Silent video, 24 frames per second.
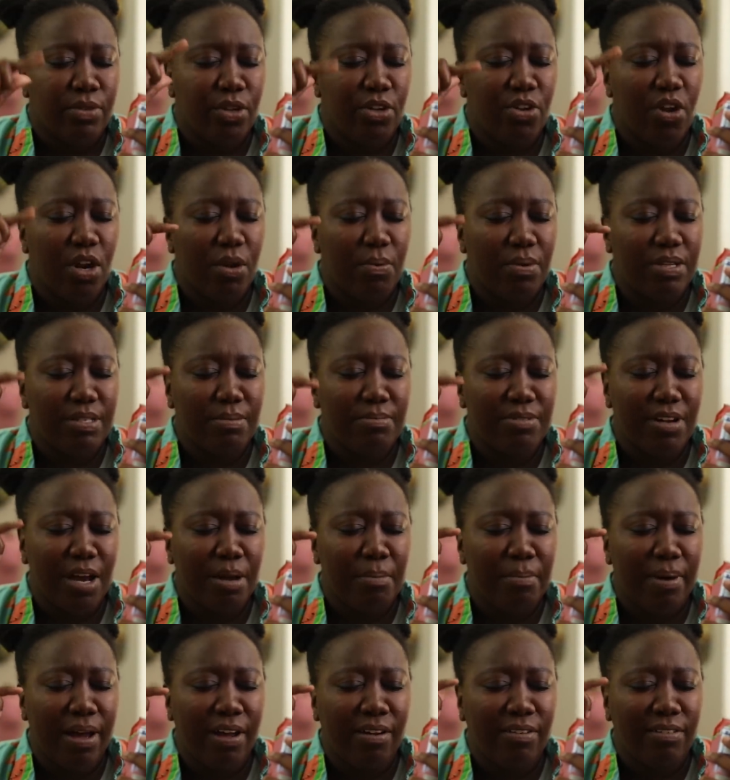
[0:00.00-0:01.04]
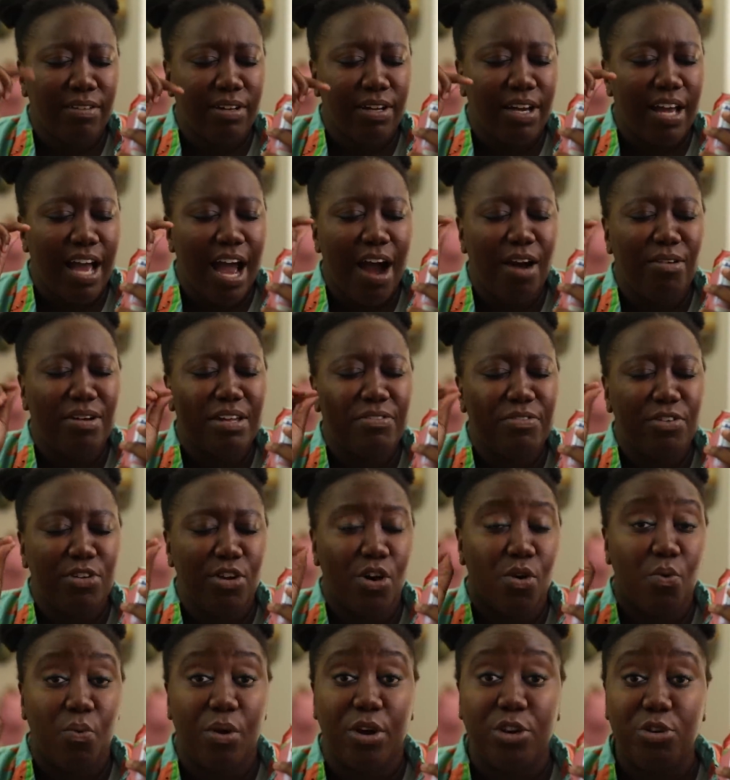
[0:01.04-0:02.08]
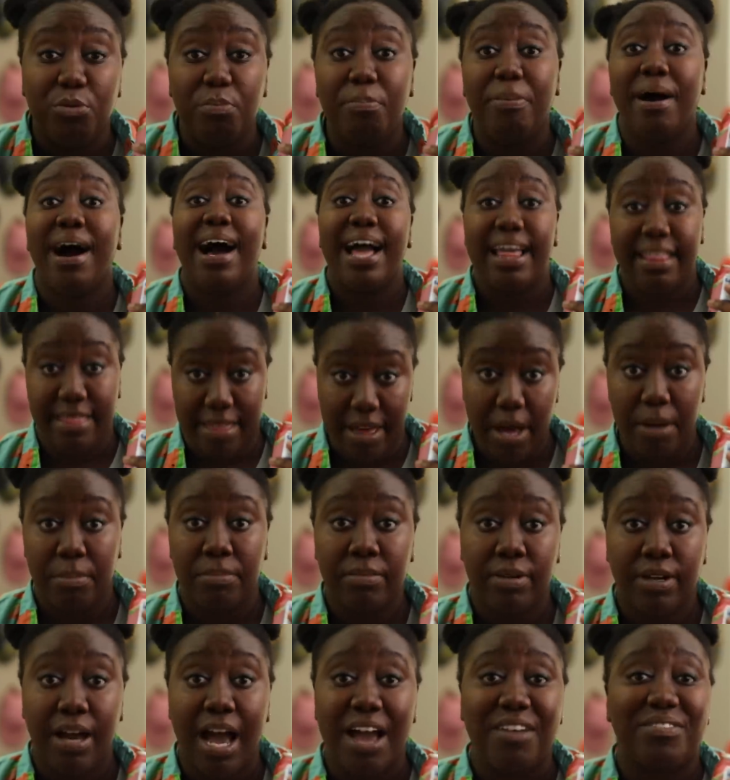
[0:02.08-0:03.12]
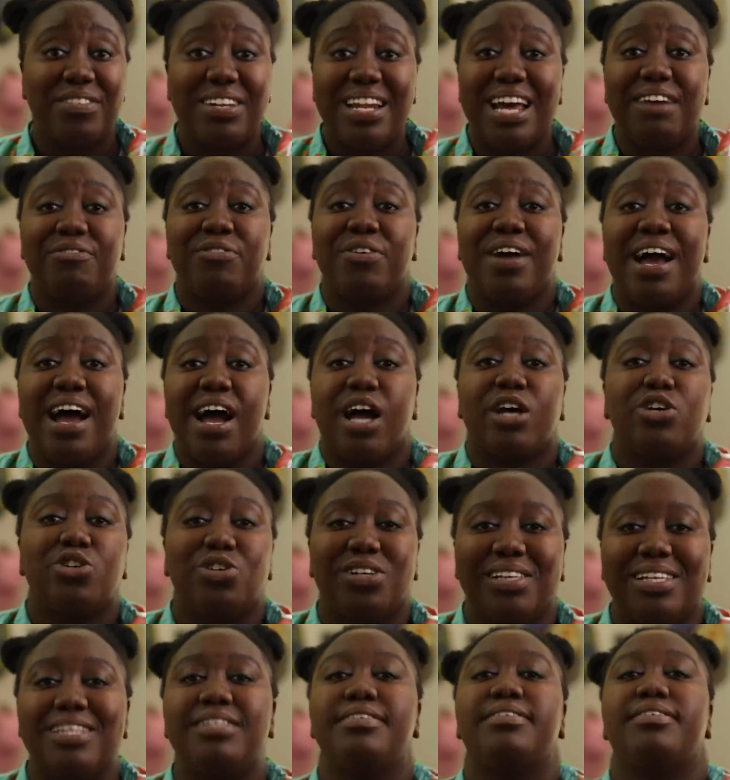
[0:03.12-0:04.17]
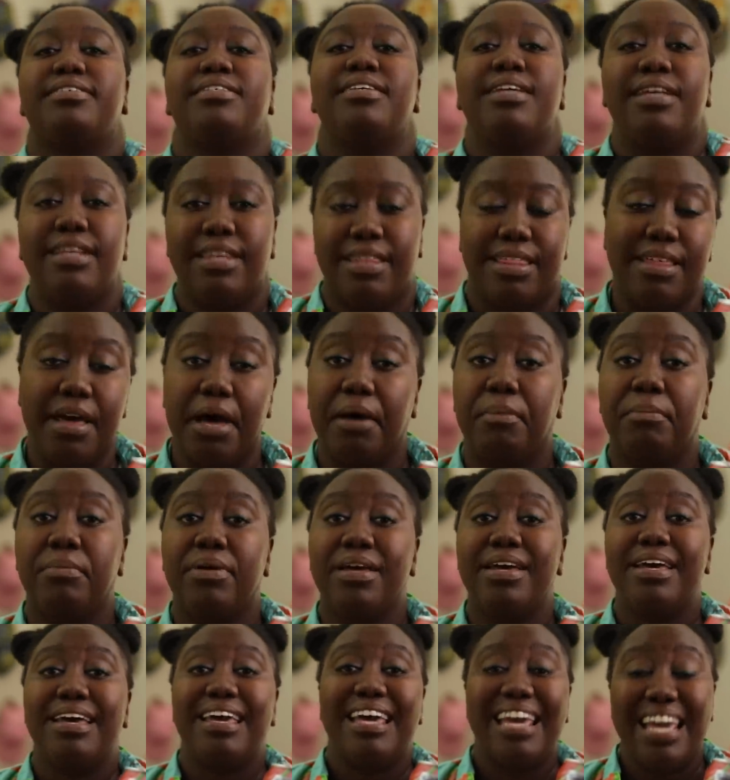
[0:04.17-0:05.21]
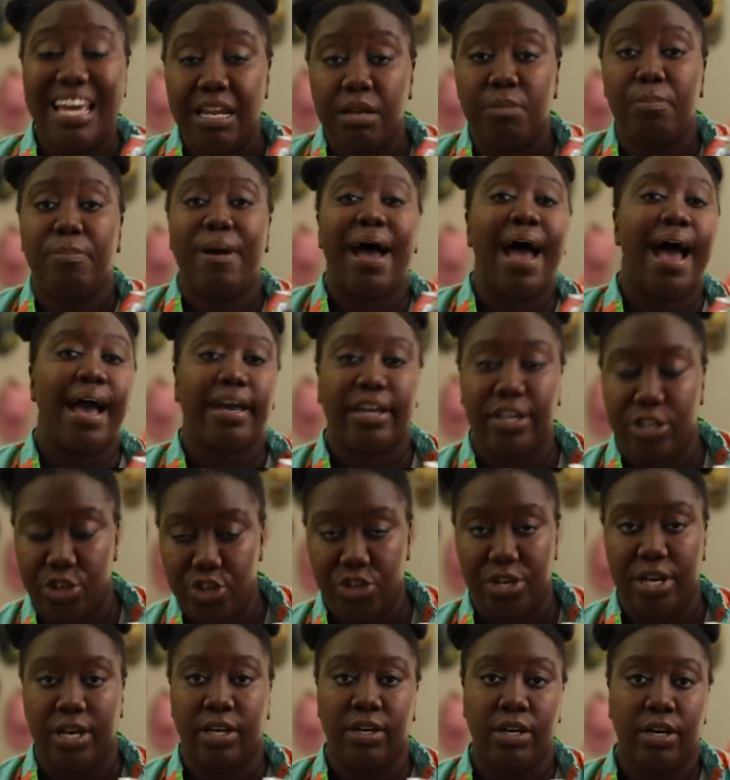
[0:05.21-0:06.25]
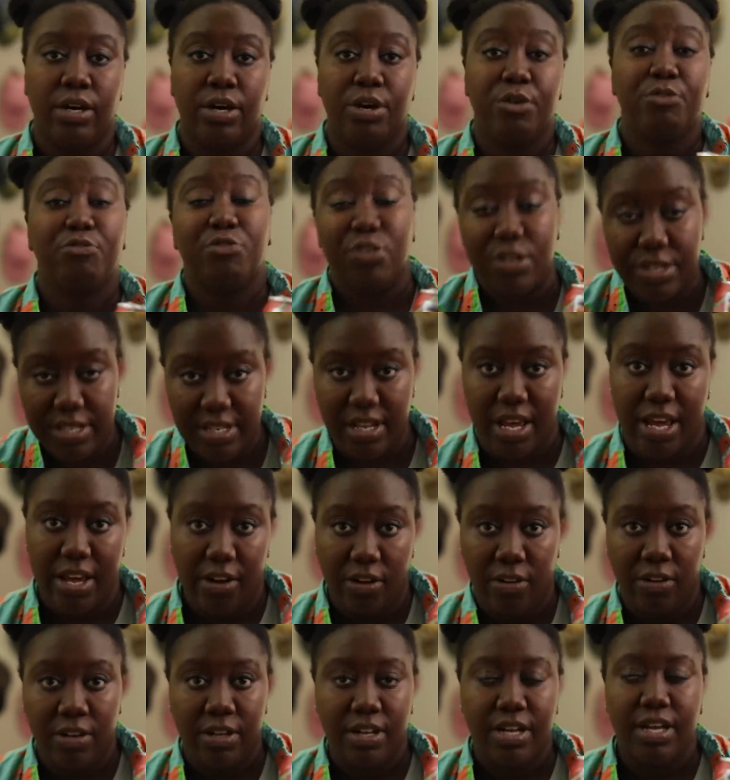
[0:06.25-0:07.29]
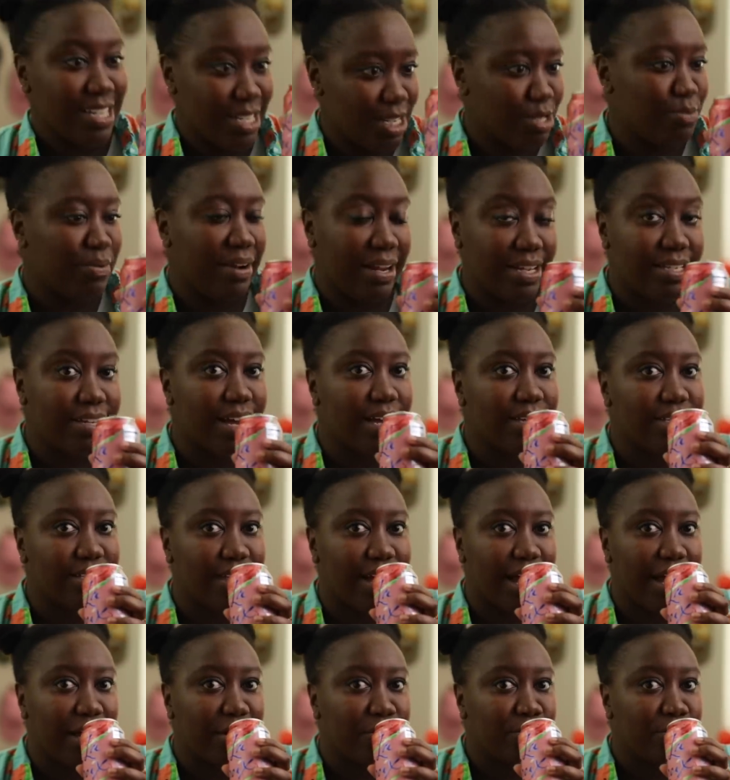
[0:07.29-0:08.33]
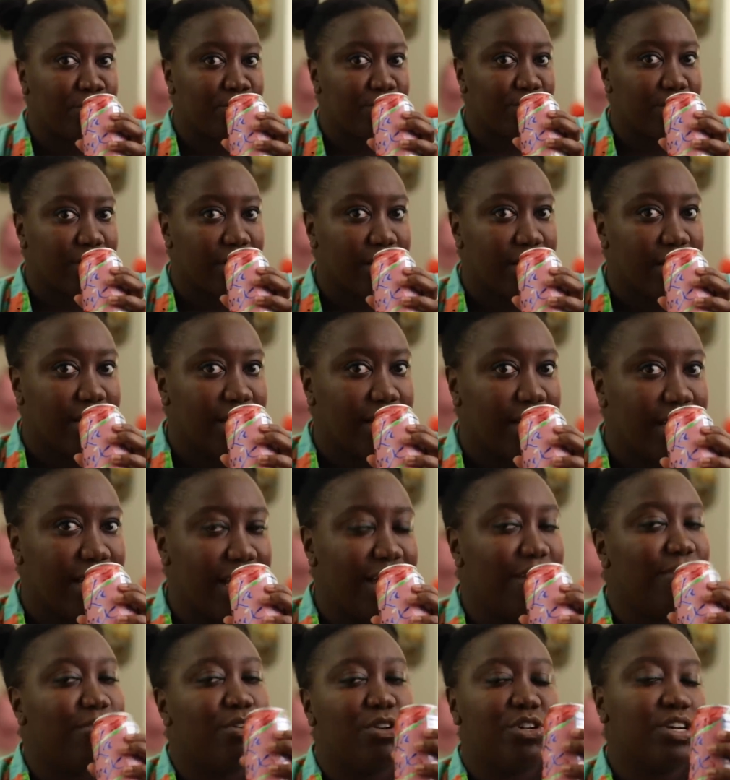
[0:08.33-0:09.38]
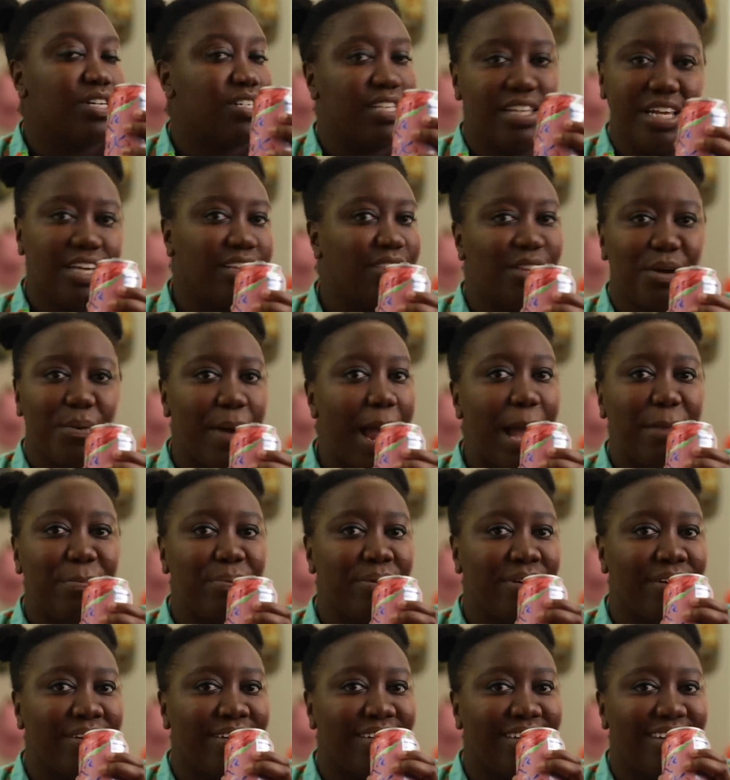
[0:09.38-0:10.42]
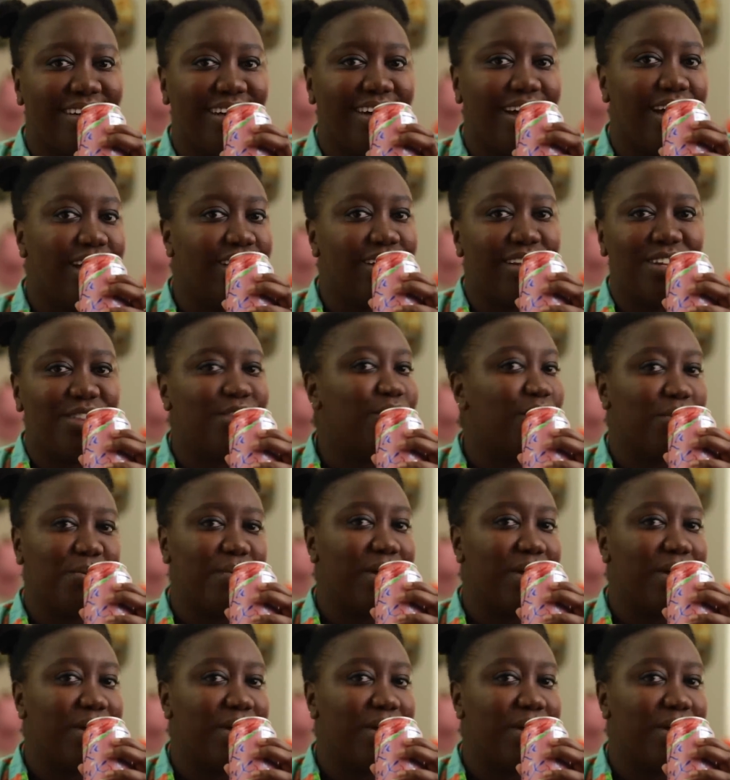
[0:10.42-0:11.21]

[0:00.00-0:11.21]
You know the ones I'm talking about? I don't even know where you buy them. I've never actually seen them in packaging for sale. This is what it tastes like if you just lick the wrapper and throw